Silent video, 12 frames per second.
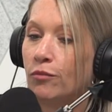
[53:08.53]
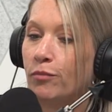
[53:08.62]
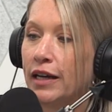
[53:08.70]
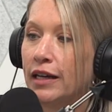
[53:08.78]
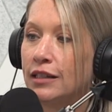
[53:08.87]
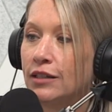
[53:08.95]
learn
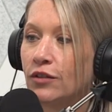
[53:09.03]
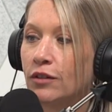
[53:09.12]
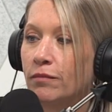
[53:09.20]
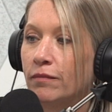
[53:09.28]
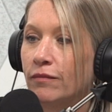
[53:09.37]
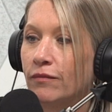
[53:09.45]
best
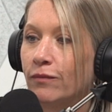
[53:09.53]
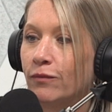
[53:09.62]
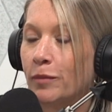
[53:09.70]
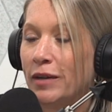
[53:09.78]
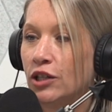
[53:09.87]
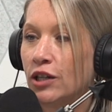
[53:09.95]
from
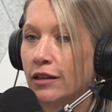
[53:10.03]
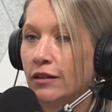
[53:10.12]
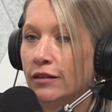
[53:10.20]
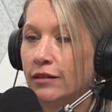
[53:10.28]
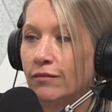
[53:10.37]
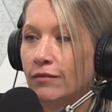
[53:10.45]
each
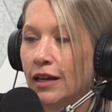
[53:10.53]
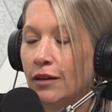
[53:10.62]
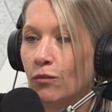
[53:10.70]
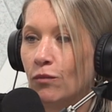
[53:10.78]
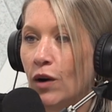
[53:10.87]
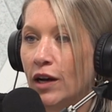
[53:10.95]
other
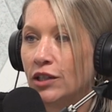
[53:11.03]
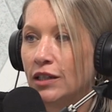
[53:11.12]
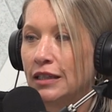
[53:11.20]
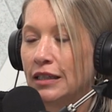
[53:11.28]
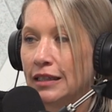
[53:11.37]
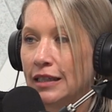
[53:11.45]
and
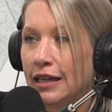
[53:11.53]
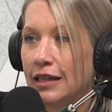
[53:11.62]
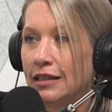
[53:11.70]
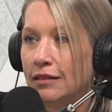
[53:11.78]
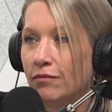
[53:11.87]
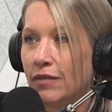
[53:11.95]
watching
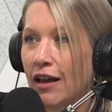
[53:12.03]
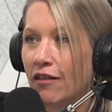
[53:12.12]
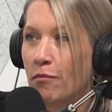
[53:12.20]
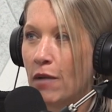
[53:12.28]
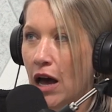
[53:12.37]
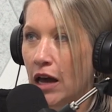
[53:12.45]
success and kind
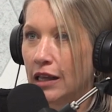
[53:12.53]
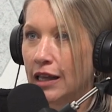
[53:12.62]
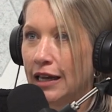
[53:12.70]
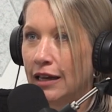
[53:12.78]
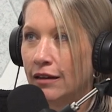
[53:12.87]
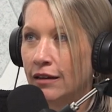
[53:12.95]
of
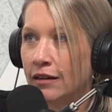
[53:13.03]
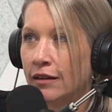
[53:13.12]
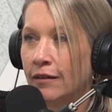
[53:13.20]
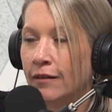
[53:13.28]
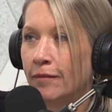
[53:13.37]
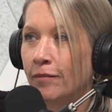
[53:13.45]
modeling
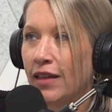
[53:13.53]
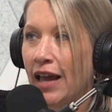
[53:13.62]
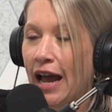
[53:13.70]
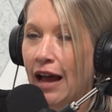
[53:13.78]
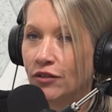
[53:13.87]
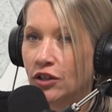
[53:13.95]

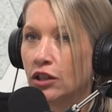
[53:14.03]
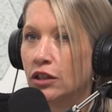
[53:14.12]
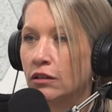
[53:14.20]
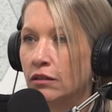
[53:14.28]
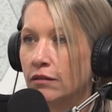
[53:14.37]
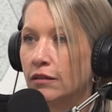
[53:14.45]

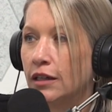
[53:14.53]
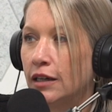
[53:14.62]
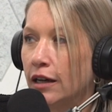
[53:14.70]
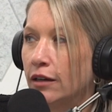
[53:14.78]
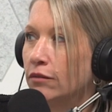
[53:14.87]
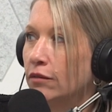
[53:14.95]
after,
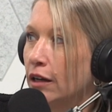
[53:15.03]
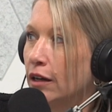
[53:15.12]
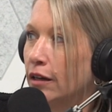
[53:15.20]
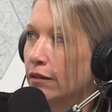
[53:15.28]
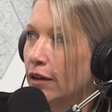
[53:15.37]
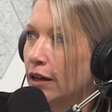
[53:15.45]

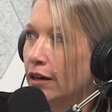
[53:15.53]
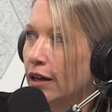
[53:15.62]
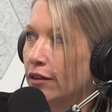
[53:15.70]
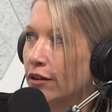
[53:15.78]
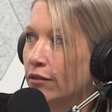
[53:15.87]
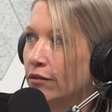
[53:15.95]

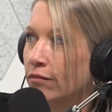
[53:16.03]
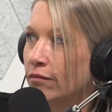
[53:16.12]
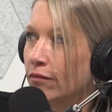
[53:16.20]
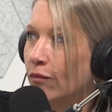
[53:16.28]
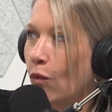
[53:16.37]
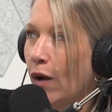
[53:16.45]
another
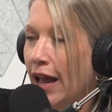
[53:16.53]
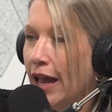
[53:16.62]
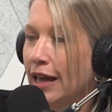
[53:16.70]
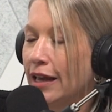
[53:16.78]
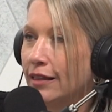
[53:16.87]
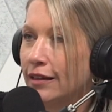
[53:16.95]

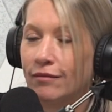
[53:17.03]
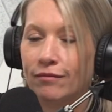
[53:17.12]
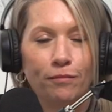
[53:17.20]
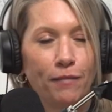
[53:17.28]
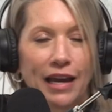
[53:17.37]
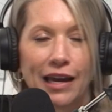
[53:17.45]
way and
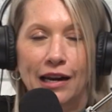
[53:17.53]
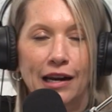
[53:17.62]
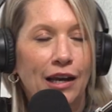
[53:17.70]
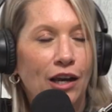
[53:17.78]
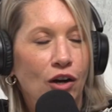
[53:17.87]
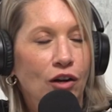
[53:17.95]
then making
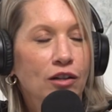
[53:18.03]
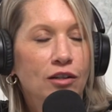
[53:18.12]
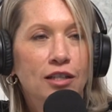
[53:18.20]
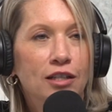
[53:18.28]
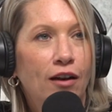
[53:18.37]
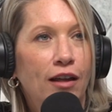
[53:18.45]
it
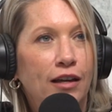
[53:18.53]
yours. So